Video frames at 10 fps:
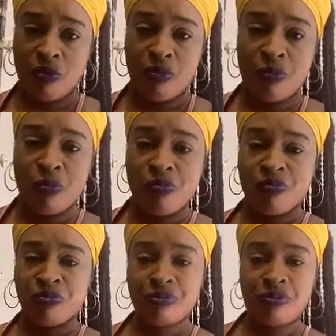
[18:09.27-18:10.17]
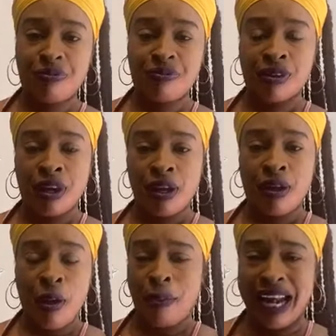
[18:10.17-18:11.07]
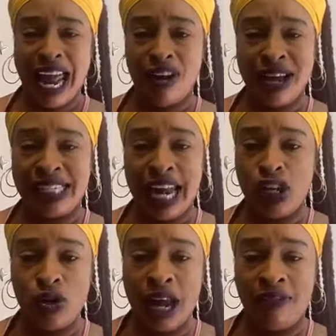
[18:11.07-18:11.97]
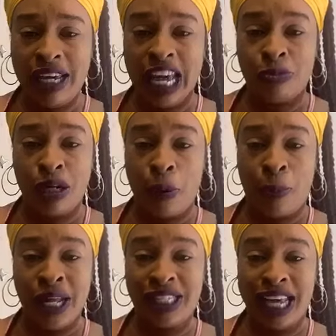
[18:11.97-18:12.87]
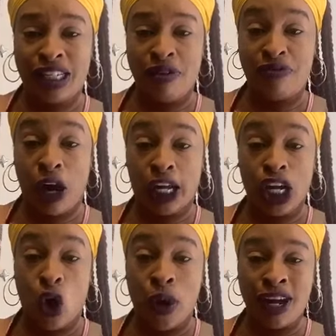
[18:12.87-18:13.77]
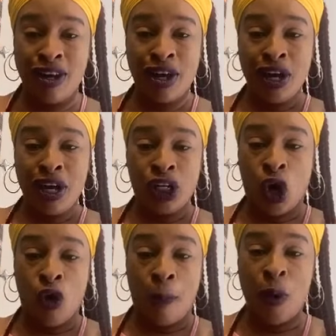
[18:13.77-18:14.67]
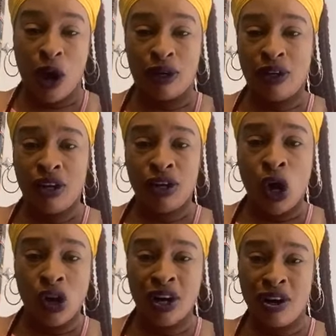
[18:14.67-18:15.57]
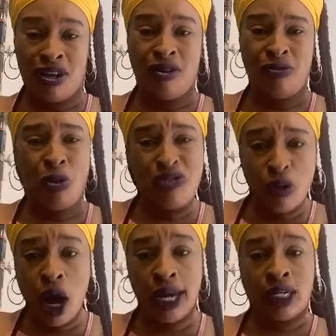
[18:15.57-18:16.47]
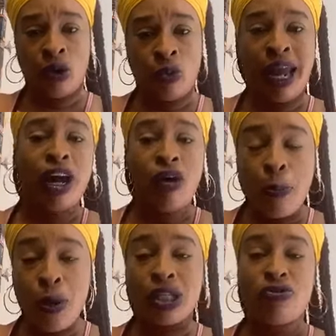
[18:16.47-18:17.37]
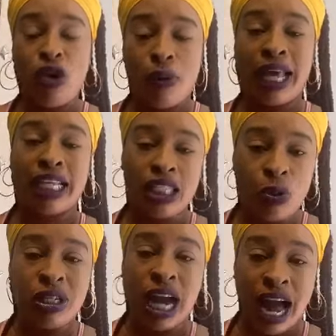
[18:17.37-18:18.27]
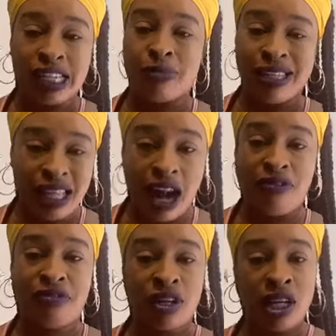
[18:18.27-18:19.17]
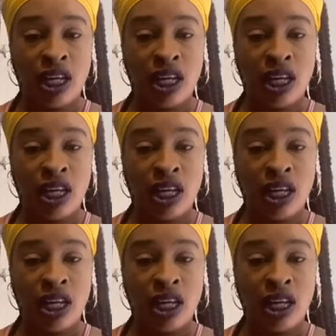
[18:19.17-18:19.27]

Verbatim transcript: But otherwise, that like, you never catch me to the police station fucking going to go report no girl. But for what? What I gonna report you for when I can deal with your ass myself?